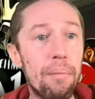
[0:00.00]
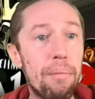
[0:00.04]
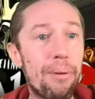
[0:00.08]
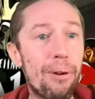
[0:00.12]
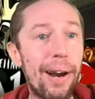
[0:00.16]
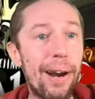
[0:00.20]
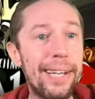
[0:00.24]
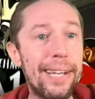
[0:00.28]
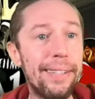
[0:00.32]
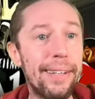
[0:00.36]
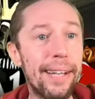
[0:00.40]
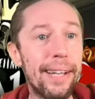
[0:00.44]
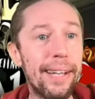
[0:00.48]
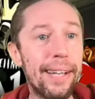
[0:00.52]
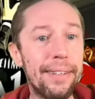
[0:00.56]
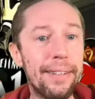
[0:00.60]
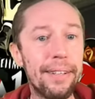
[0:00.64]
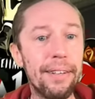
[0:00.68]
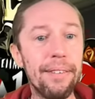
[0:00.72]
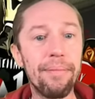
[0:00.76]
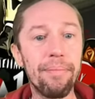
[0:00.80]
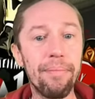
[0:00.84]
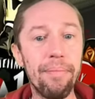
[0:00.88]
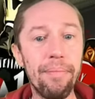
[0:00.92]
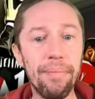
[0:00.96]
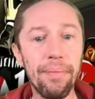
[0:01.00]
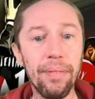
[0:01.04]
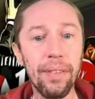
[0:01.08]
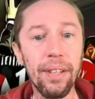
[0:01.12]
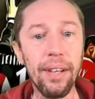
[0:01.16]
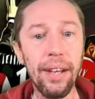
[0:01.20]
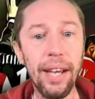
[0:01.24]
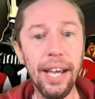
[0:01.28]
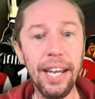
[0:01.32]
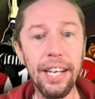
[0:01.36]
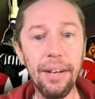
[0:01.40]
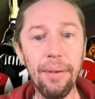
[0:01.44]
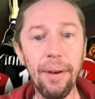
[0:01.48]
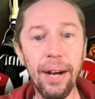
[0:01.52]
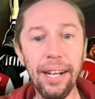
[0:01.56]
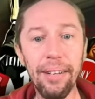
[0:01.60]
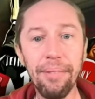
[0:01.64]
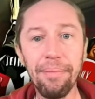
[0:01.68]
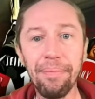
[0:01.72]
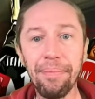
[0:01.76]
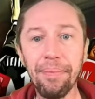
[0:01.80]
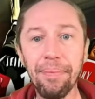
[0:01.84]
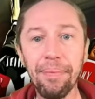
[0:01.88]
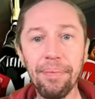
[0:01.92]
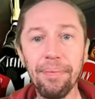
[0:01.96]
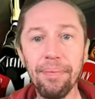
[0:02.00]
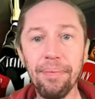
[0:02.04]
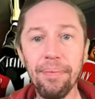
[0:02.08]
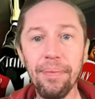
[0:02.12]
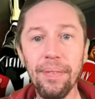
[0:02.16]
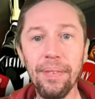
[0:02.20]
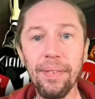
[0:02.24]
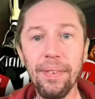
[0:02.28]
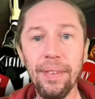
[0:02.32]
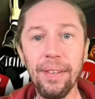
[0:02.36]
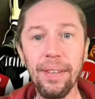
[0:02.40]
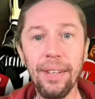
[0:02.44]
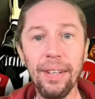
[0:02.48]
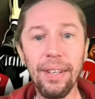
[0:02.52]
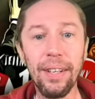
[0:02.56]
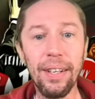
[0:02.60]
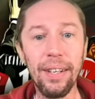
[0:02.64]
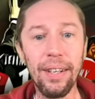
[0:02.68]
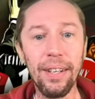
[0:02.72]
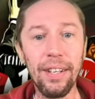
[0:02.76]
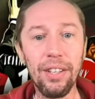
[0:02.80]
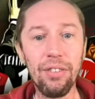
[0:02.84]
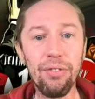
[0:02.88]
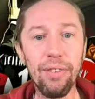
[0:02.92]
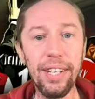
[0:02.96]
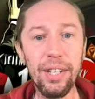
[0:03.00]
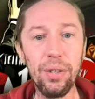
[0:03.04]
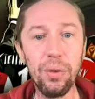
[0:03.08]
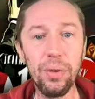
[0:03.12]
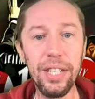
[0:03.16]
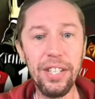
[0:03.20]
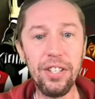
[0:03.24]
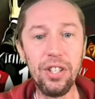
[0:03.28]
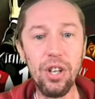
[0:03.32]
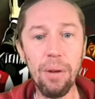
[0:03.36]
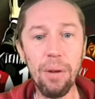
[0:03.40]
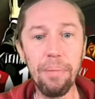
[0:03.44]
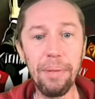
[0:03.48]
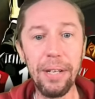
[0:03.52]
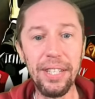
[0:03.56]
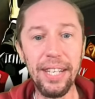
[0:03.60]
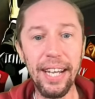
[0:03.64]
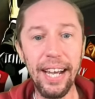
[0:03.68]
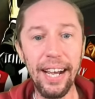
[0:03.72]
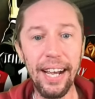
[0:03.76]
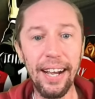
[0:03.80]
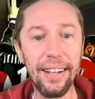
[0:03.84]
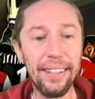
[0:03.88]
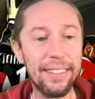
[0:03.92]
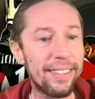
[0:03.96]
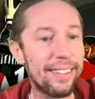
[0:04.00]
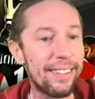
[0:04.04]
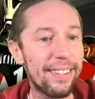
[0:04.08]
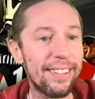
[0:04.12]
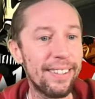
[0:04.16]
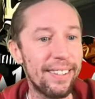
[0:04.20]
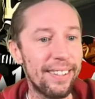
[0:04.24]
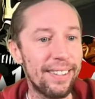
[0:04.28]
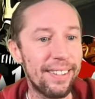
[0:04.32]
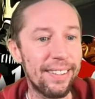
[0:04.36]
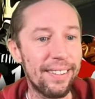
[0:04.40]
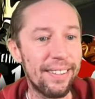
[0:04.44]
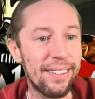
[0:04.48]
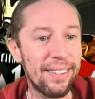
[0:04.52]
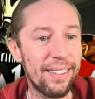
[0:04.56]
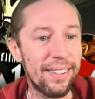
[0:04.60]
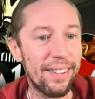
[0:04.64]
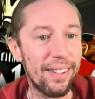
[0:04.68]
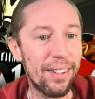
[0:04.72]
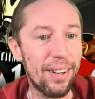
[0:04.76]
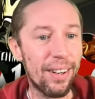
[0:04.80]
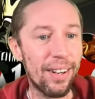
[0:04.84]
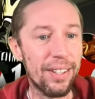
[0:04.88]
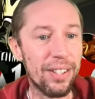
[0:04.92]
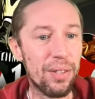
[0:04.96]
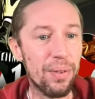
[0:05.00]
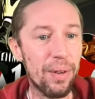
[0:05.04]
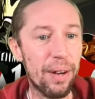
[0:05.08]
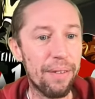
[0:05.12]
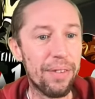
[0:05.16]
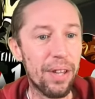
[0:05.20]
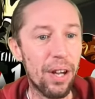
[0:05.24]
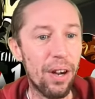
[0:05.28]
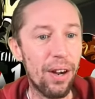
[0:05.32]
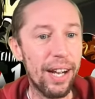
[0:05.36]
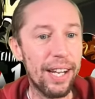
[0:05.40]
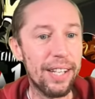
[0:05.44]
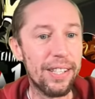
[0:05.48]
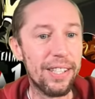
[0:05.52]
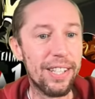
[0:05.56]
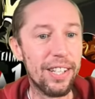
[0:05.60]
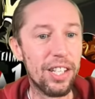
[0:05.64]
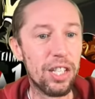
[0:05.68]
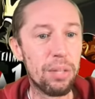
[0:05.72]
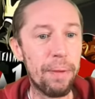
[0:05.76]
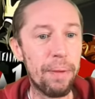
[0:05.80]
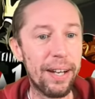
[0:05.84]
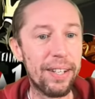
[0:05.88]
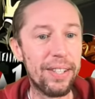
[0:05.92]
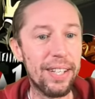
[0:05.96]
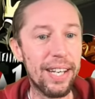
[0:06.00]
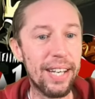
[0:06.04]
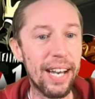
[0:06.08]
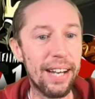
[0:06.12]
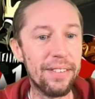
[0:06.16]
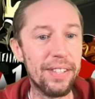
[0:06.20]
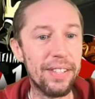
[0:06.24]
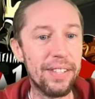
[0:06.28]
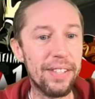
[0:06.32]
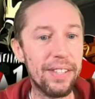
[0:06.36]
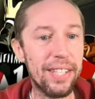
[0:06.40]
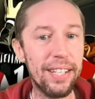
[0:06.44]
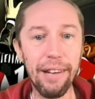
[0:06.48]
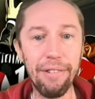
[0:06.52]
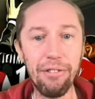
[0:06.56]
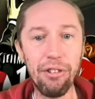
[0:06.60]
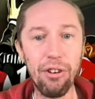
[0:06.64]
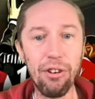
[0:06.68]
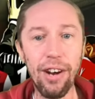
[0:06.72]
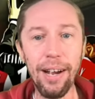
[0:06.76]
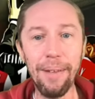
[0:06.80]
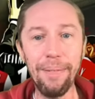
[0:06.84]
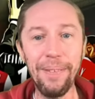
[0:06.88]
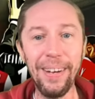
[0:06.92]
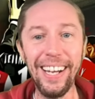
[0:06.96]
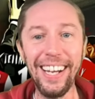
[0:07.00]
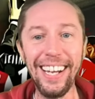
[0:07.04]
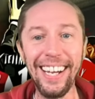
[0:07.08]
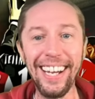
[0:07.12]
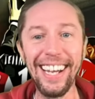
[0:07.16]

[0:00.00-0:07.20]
Brain dead. Anyway. Let's read all these comments out. Arsenal have the highest expected anti-knife crime.